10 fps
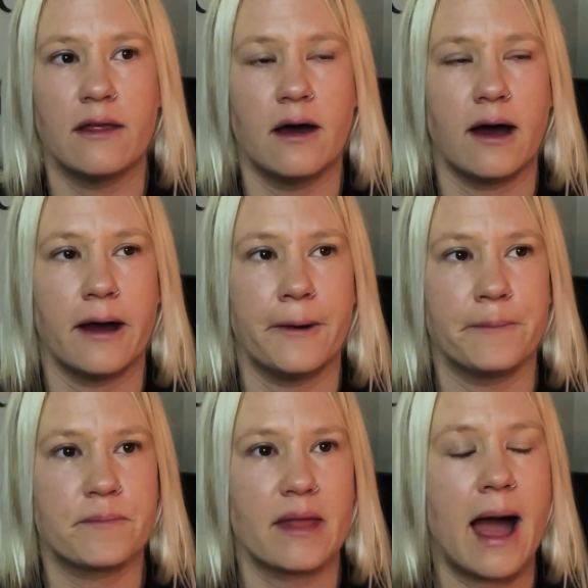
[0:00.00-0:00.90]

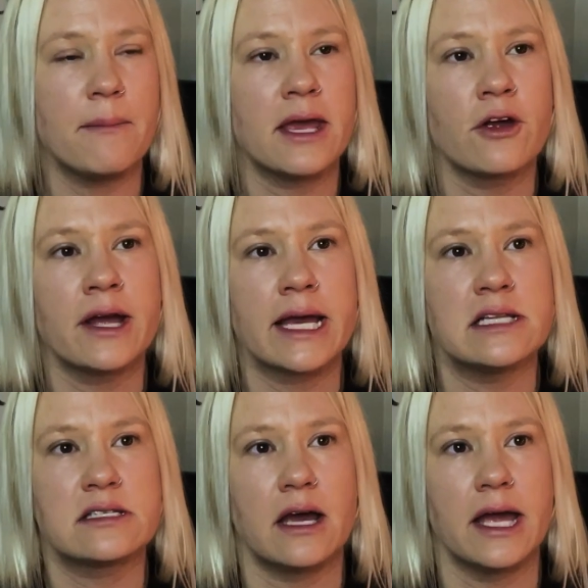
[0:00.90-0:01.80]
I'm hearing
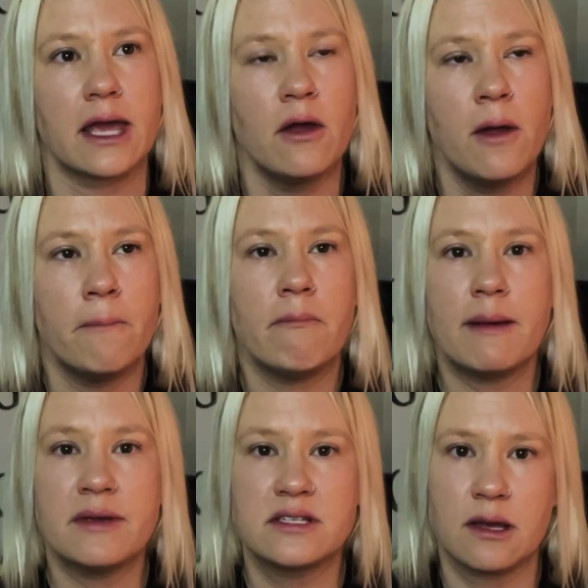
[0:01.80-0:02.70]
it's like
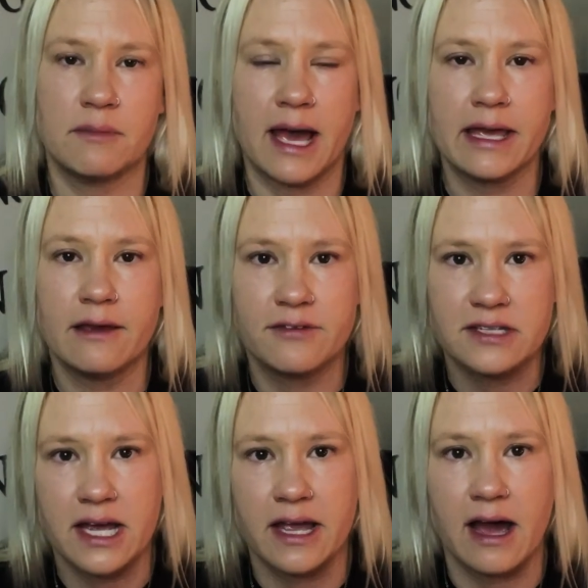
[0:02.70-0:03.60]
maybe some
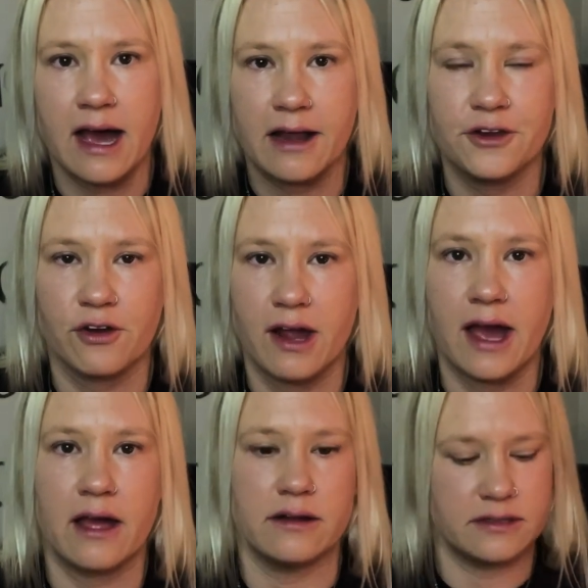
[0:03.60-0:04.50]
naivete on your
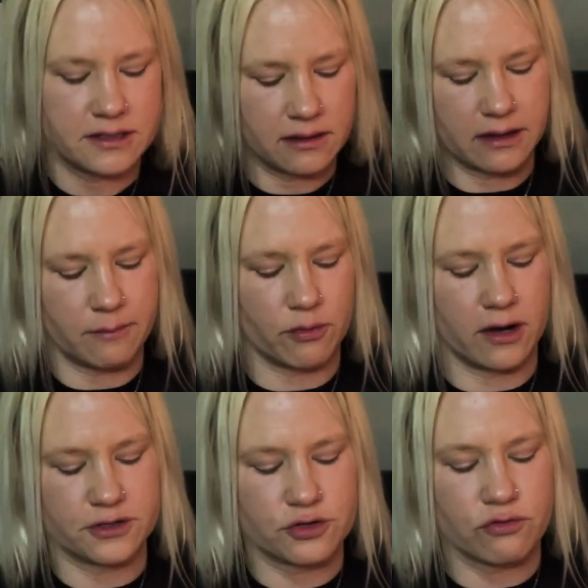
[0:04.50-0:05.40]
end,
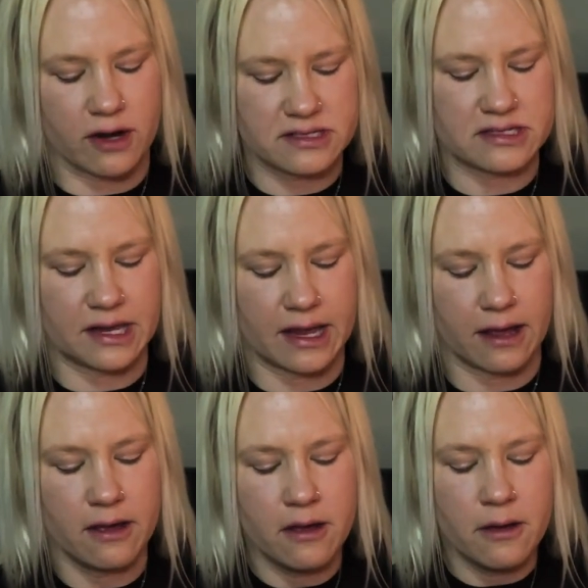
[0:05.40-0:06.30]
Libra,
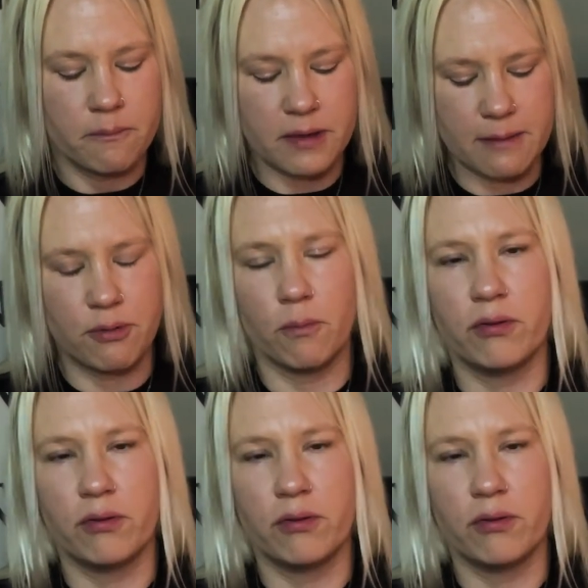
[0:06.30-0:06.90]
trusting people,